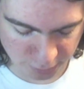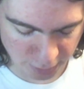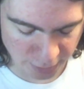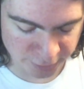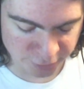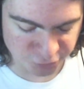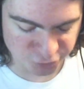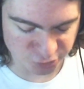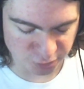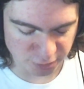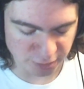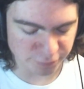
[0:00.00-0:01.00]
I can
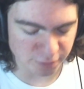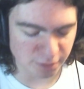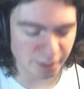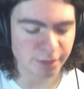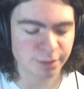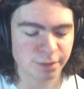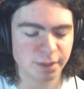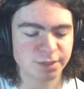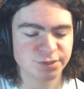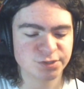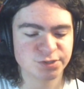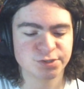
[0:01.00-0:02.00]
just leave it like
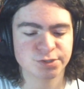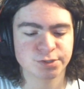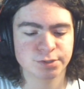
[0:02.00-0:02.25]
this.